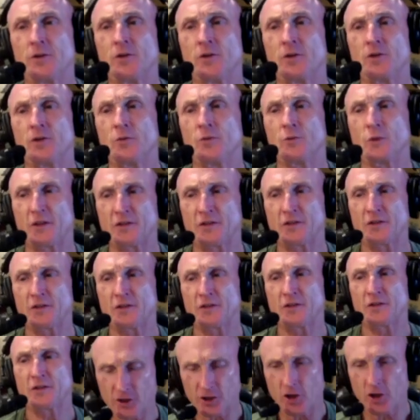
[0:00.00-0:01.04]
with
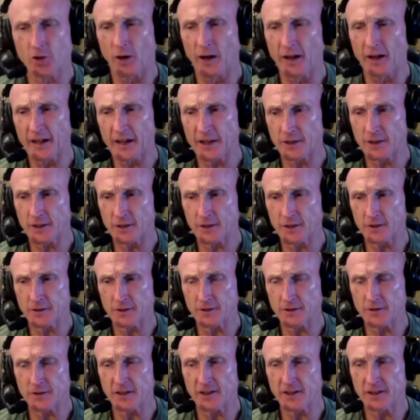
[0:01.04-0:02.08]
Doctor Quiet,
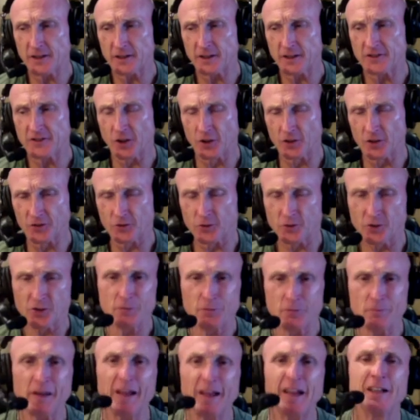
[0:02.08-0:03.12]
it's also the
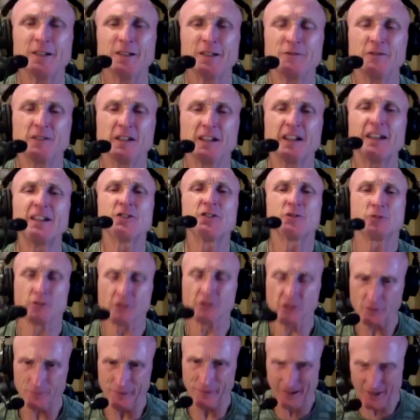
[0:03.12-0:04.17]
domain of
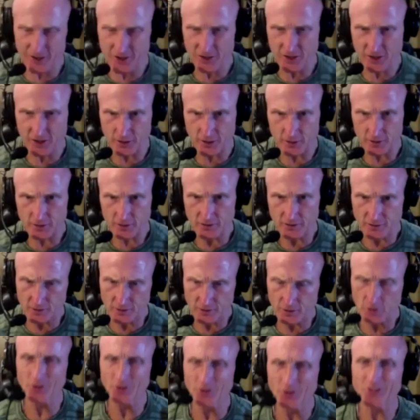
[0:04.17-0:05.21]
introspection,
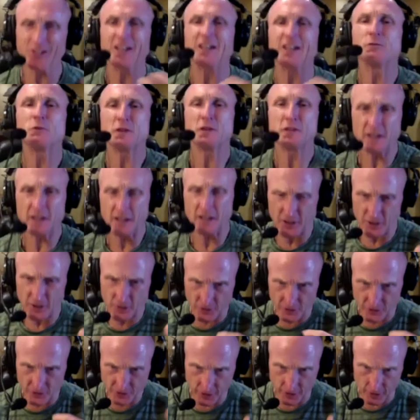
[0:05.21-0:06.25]
looking within
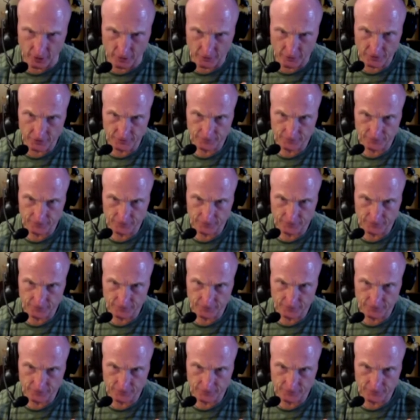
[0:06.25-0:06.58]
yourself.